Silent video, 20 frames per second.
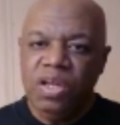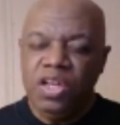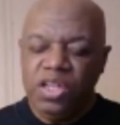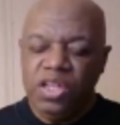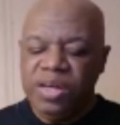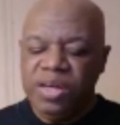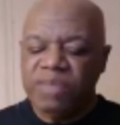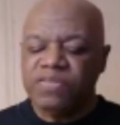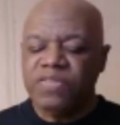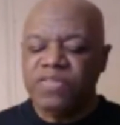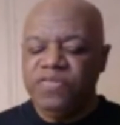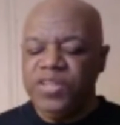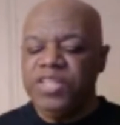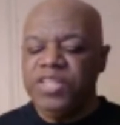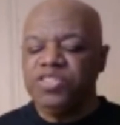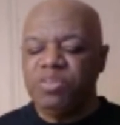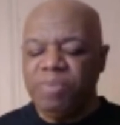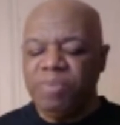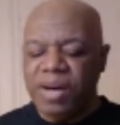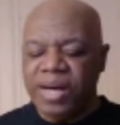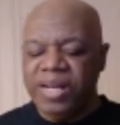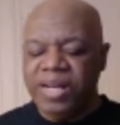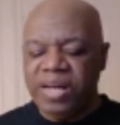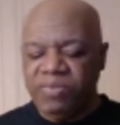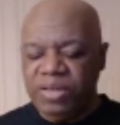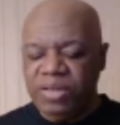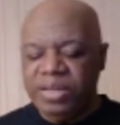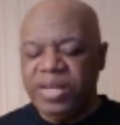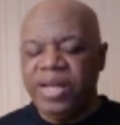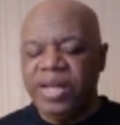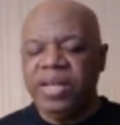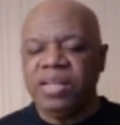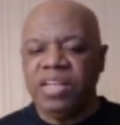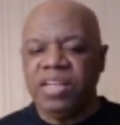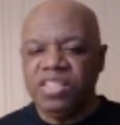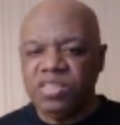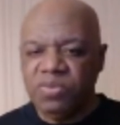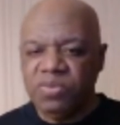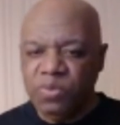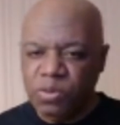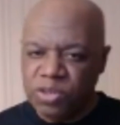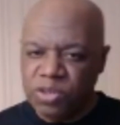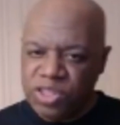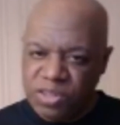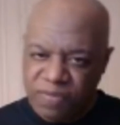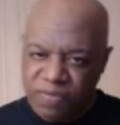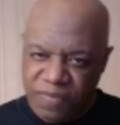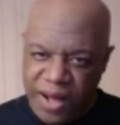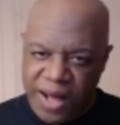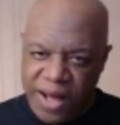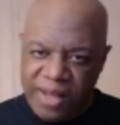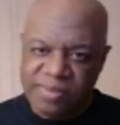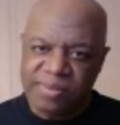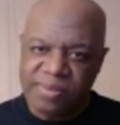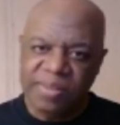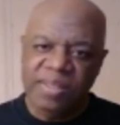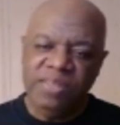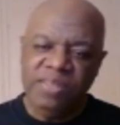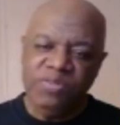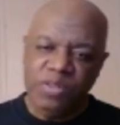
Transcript: you have to feed your body every day, unless, of course, you're fasting.